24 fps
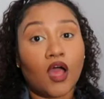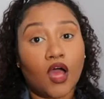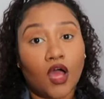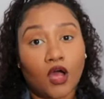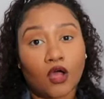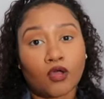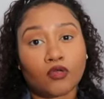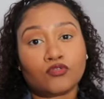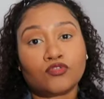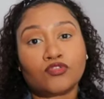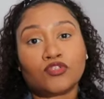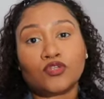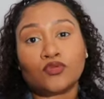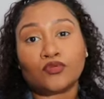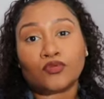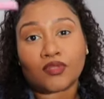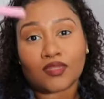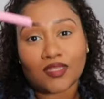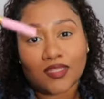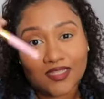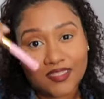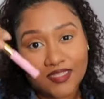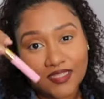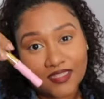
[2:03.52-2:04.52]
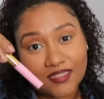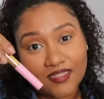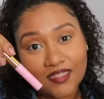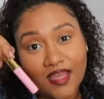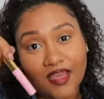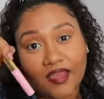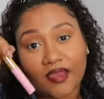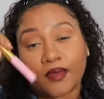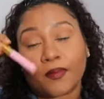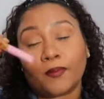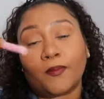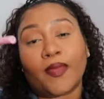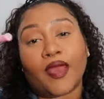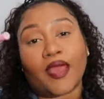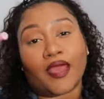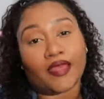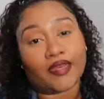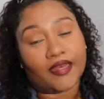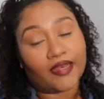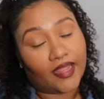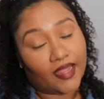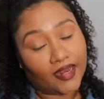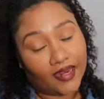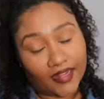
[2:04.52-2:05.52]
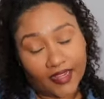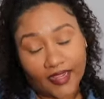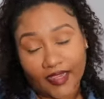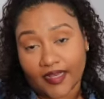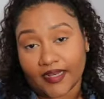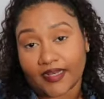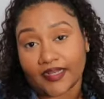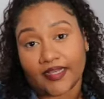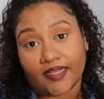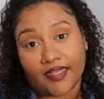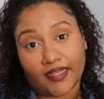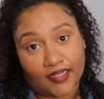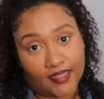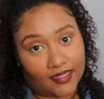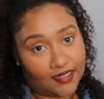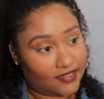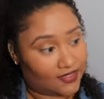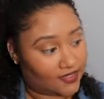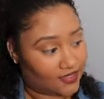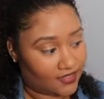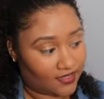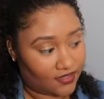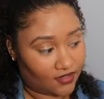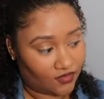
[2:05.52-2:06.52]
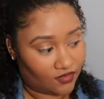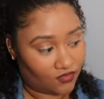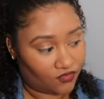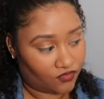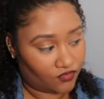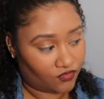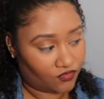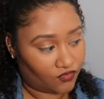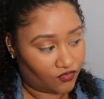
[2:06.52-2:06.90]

Oh, so this is like a magnetic adhesive.